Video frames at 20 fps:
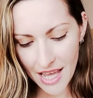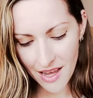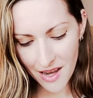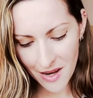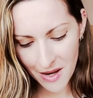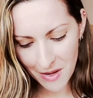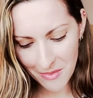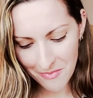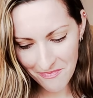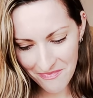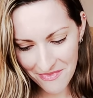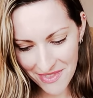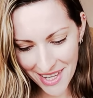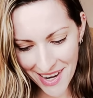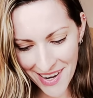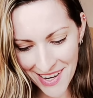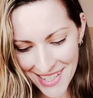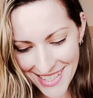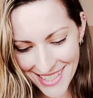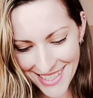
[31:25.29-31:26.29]
Um,
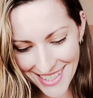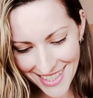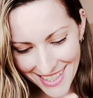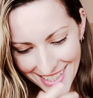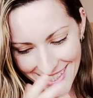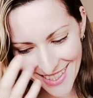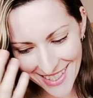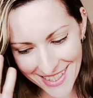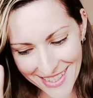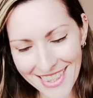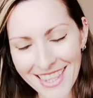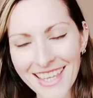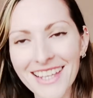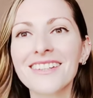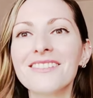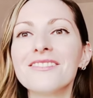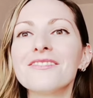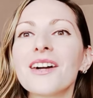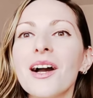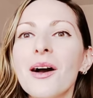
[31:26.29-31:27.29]
it's just this
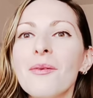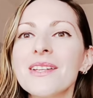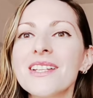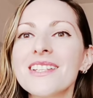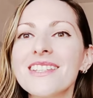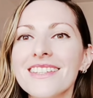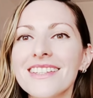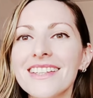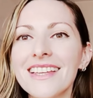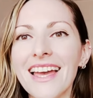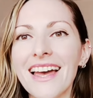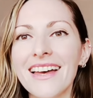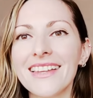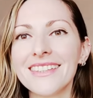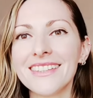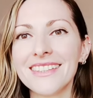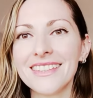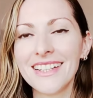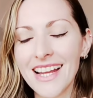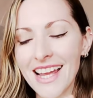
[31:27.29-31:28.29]
thing of coming
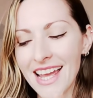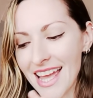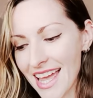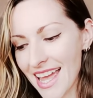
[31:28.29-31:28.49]
together.